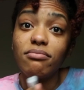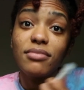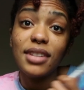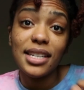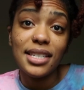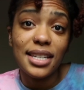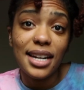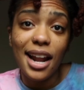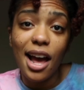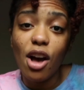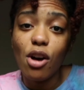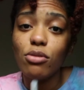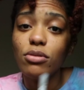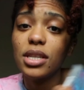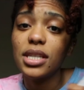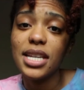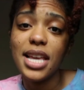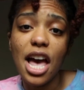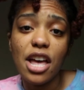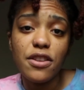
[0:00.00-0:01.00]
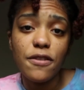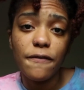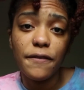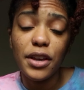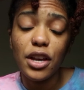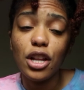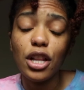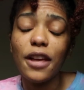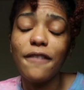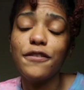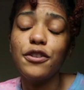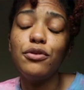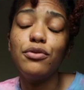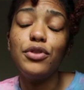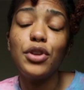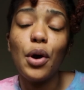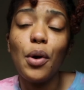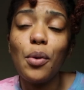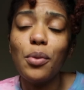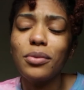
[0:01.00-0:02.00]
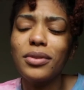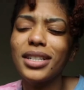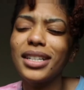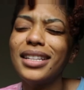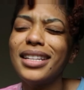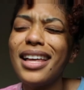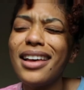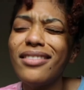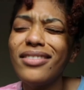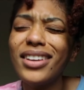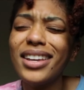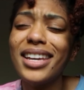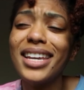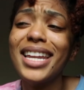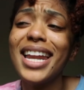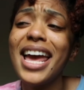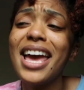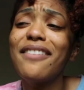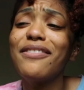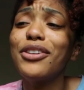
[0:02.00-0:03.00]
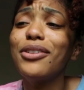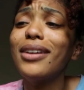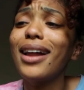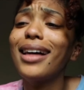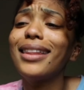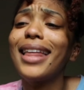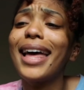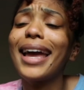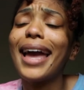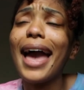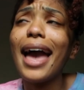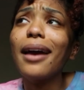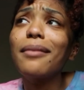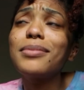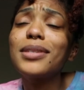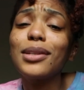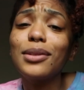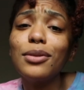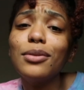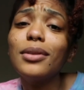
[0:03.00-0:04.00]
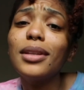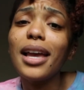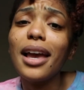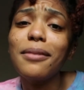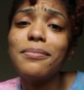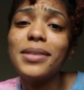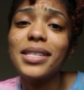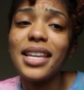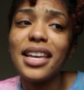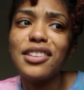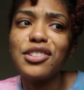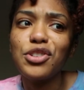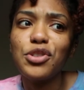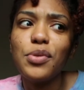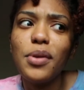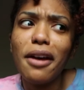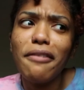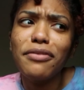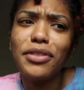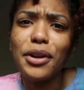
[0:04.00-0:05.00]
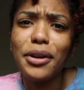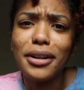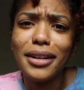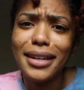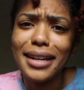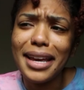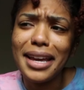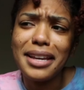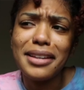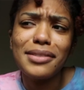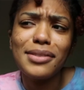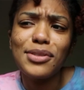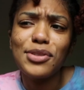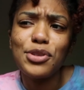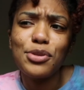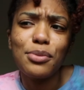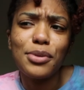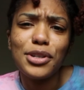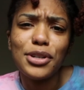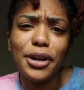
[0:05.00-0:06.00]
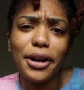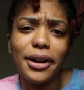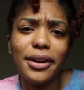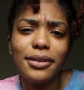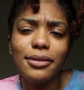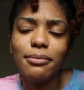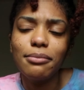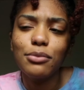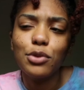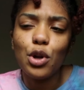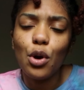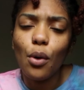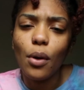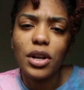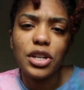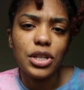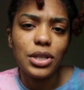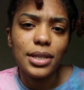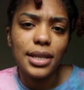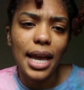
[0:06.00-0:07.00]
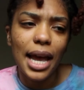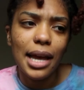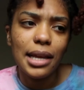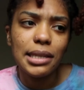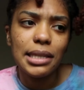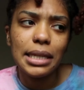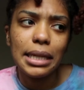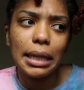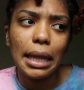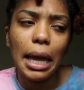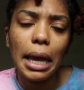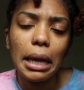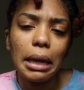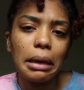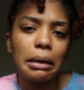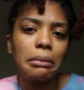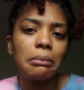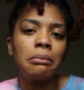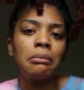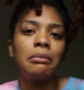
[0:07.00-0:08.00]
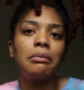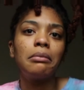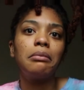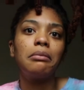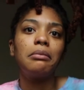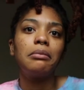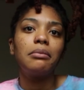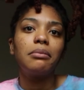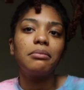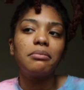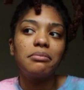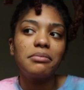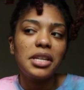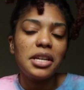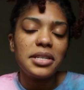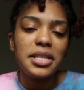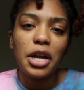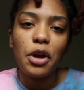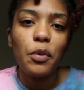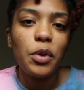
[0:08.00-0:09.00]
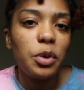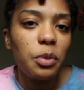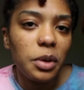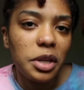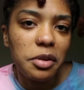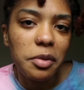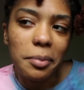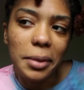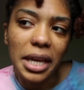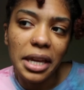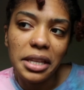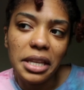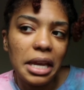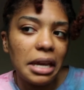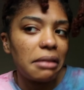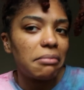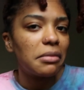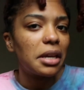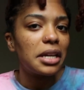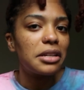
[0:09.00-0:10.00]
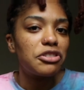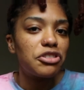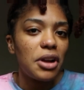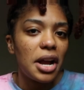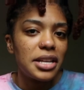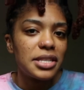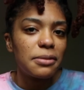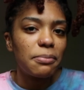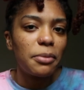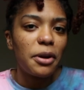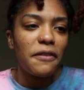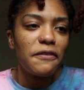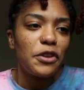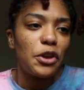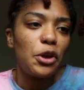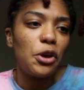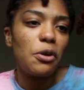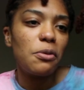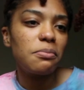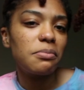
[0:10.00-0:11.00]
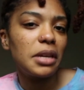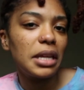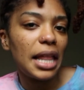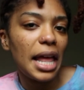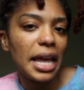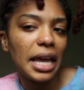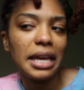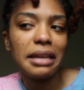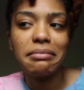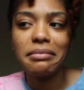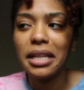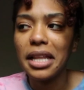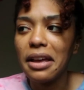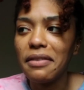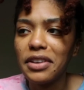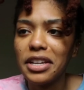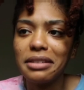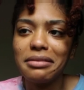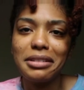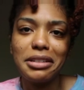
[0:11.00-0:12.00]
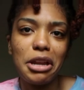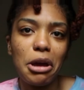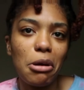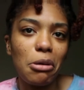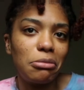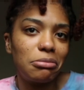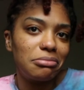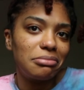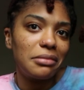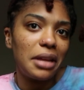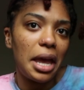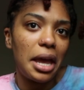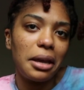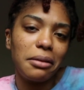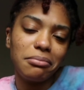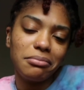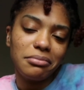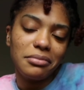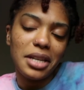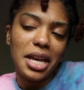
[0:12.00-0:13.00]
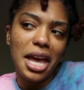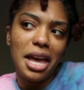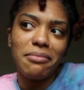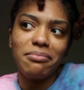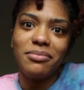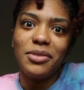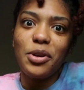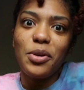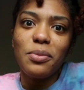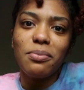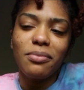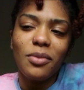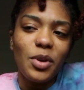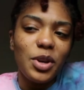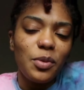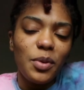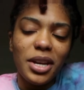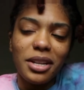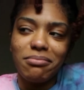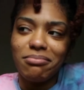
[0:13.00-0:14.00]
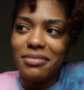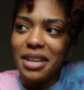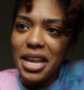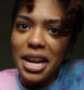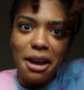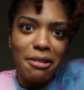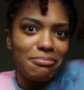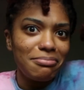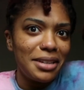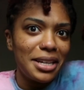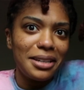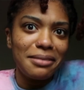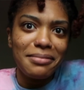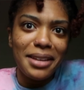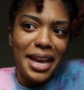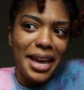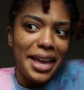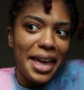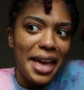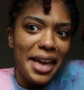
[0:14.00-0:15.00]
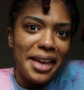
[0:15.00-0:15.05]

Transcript: test it out, see how you feel. If you don't love it, if you're not like absolutely obsessed, you have 30 days to return, no questions asked. Like, sounds like a win-win to me. You get to try out some perfume, you like it, you love it, you don't, hey, yeah, win-win, you know? Yeah,